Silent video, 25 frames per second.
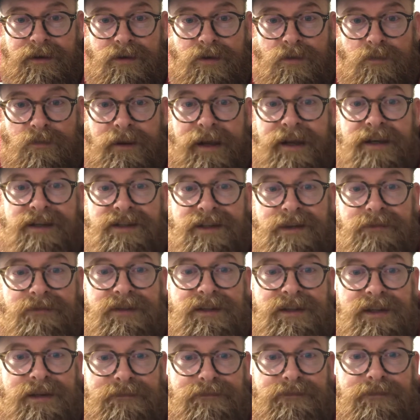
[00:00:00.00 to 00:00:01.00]

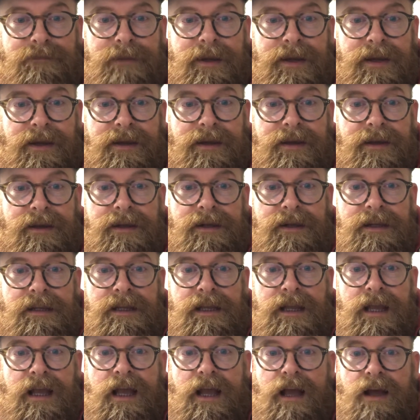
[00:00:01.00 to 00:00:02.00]
activity for me.
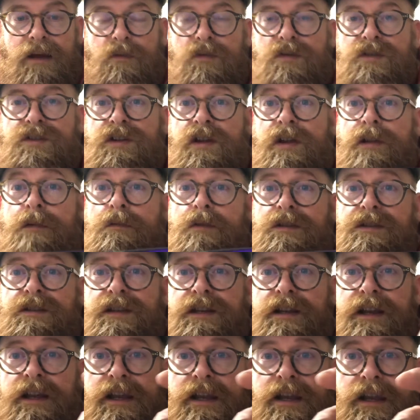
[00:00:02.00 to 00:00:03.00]
Also, he
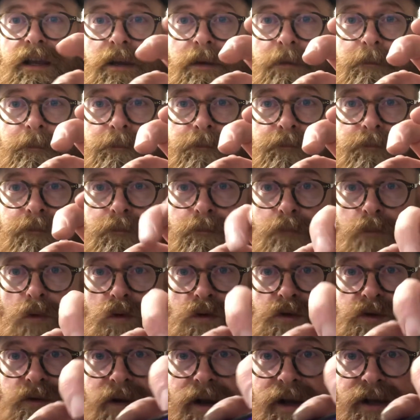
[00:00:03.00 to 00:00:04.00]
wanted a
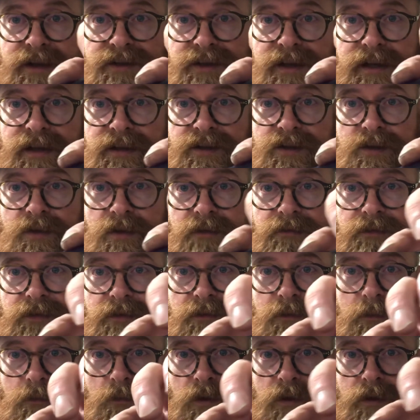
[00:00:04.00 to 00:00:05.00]
mortar accent, so I've given
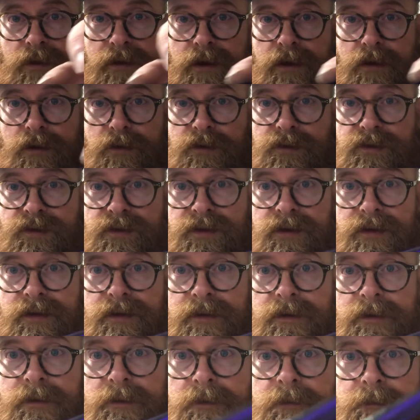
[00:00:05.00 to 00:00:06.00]
him one of those.
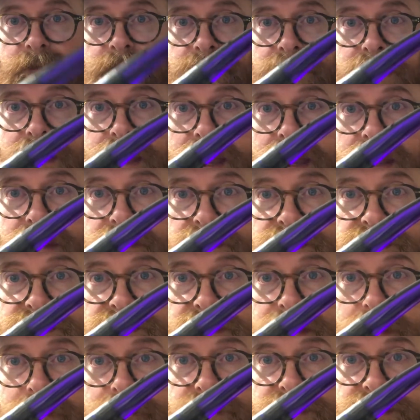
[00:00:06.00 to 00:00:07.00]
And the
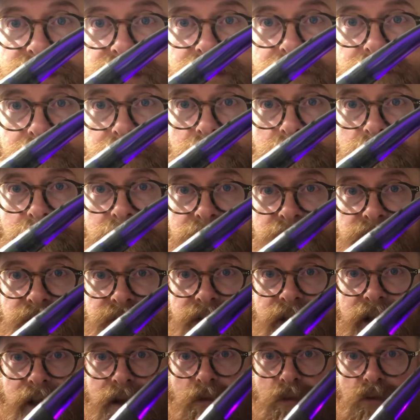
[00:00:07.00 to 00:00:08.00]
stem material is
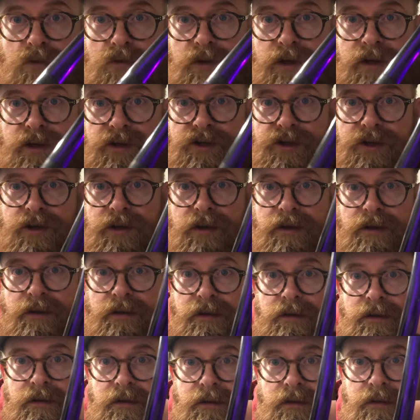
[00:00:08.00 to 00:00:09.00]
Eldritch
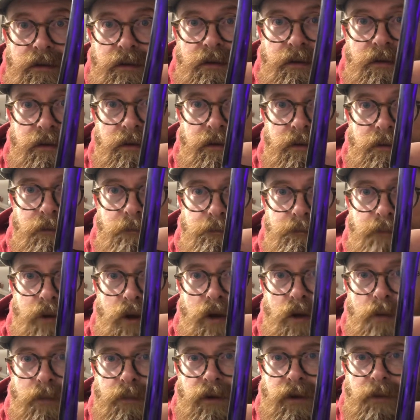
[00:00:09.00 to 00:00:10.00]

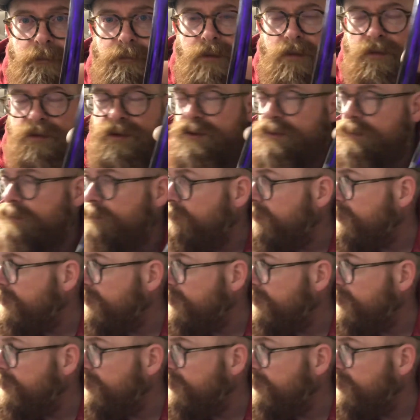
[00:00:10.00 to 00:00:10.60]
purple. I'm not sure what